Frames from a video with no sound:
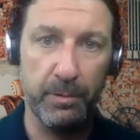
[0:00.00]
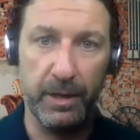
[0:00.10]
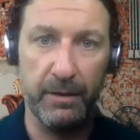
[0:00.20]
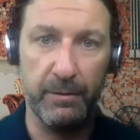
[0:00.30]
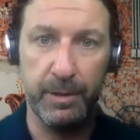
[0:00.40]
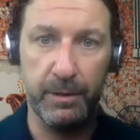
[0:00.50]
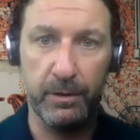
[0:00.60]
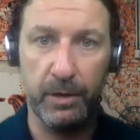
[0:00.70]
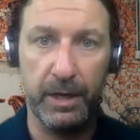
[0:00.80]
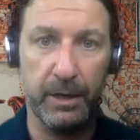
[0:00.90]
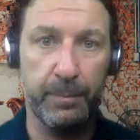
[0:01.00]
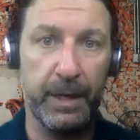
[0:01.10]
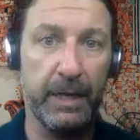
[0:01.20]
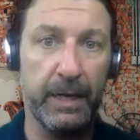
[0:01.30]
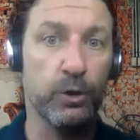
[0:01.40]
people that have been
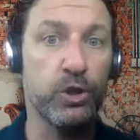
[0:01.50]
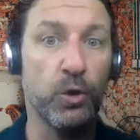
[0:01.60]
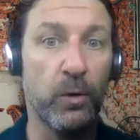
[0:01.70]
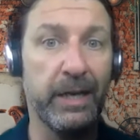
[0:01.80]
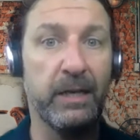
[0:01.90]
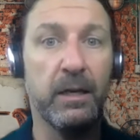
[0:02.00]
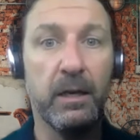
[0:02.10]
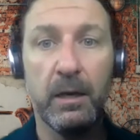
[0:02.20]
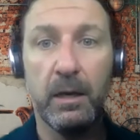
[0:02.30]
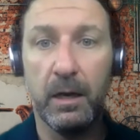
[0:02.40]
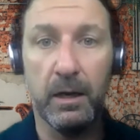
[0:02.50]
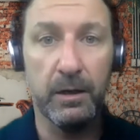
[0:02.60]
chronic pain or joint